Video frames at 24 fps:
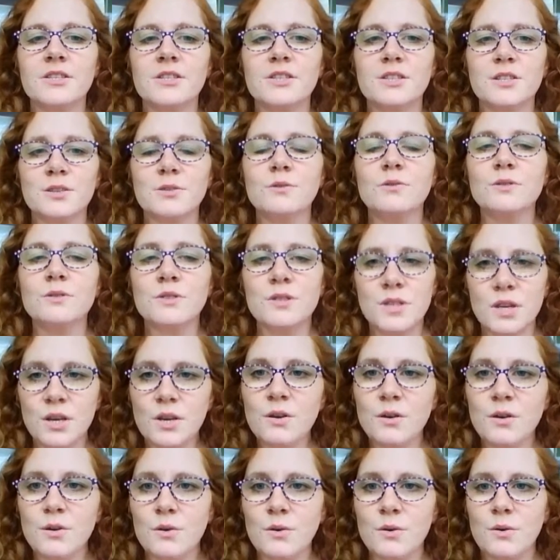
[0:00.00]
due
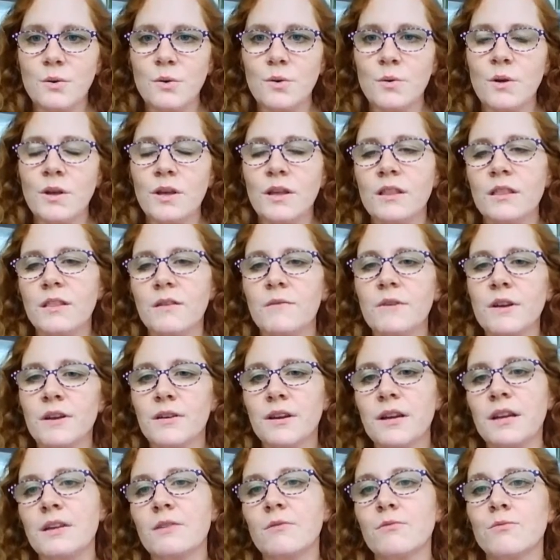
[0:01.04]
to the
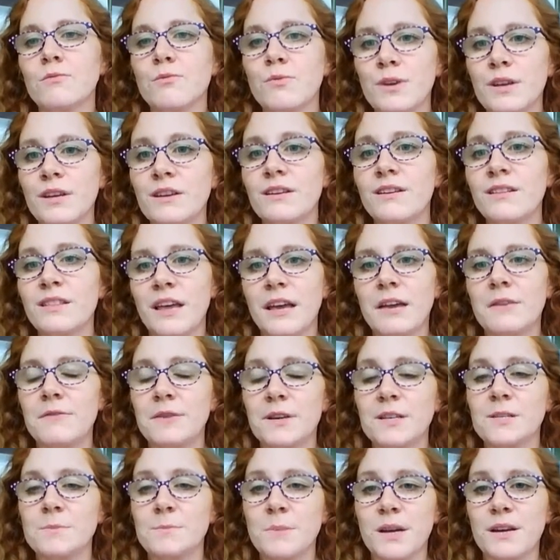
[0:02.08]
very real life
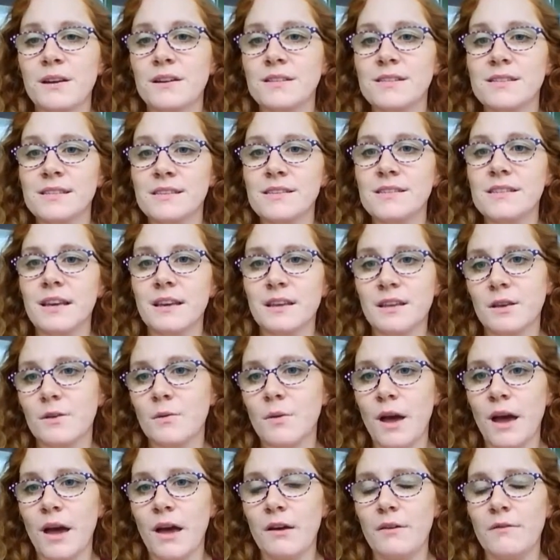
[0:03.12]
experiences that you
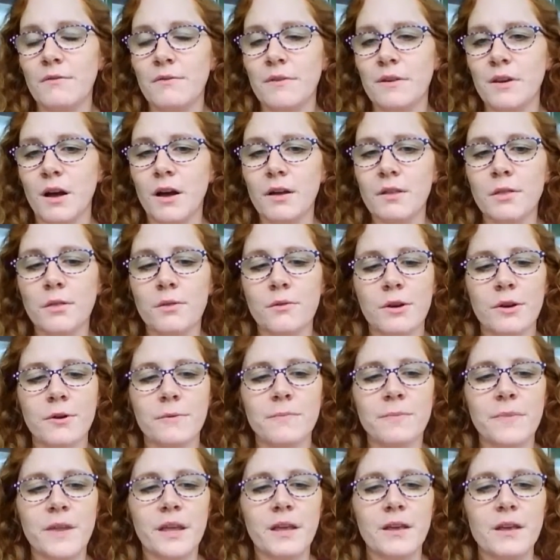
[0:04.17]
have gone through.